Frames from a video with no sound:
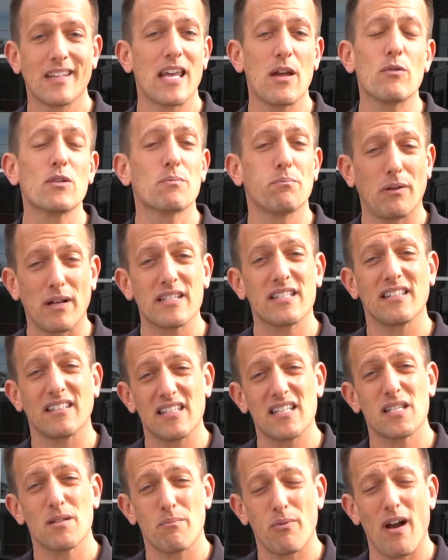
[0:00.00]
he was
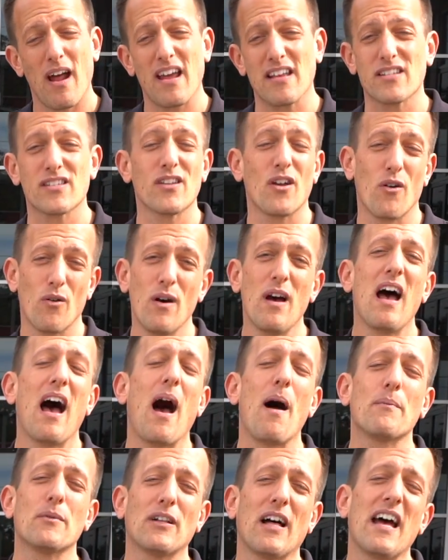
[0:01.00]
pleasantly surprised. So
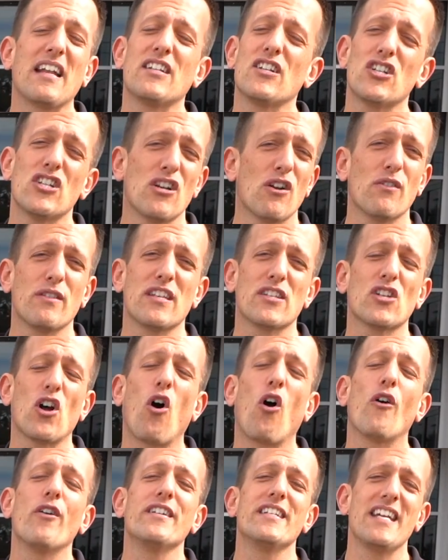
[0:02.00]
I'm glad to share this
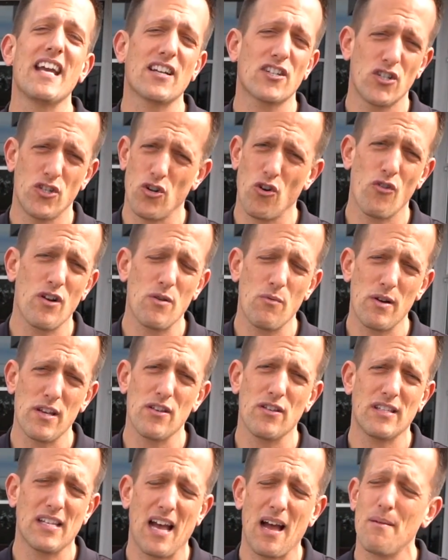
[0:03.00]
RDX journey
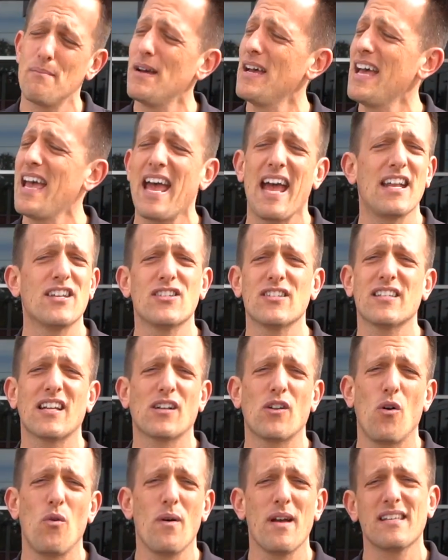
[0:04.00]
with you, Tom. And just
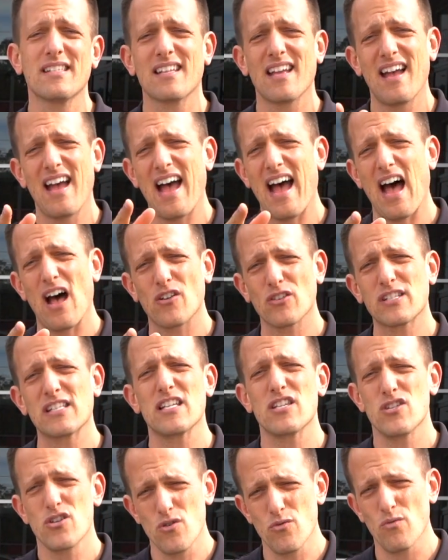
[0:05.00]
like always, I'll
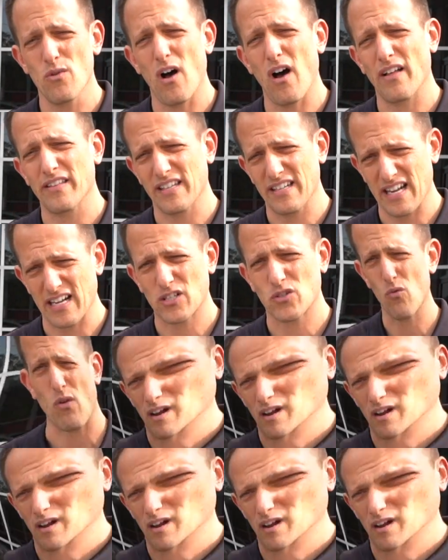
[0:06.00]
see you on the next